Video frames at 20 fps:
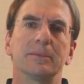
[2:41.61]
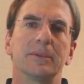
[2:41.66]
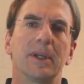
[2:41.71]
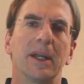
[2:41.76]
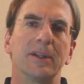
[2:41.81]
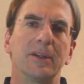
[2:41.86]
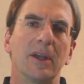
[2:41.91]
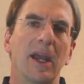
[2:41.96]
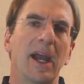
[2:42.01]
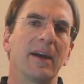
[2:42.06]

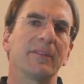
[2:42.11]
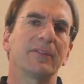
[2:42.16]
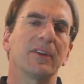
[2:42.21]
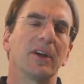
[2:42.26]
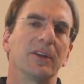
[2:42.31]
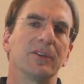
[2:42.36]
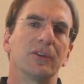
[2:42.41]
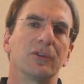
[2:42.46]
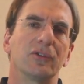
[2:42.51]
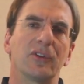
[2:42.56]
And you have
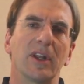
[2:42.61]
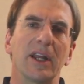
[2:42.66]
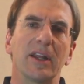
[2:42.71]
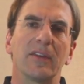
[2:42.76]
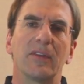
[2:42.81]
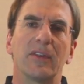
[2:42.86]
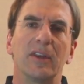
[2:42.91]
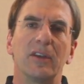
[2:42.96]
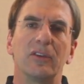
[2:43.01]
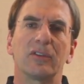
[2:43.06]
to
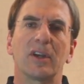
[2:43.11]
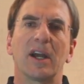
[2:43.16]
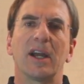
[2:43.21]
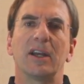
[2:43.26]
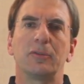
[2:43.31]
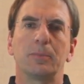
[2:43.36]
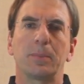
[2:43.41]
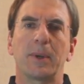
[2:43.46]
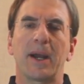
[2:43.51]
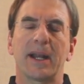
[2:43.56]
understand that these
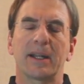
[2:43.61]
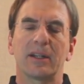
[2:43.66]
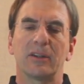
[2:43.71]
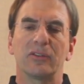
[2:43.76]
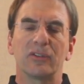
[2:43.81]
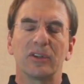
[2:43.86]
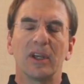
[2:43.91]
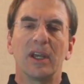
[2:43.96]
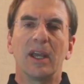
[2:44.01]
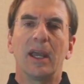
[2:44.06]
guys
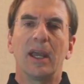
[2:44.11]
practice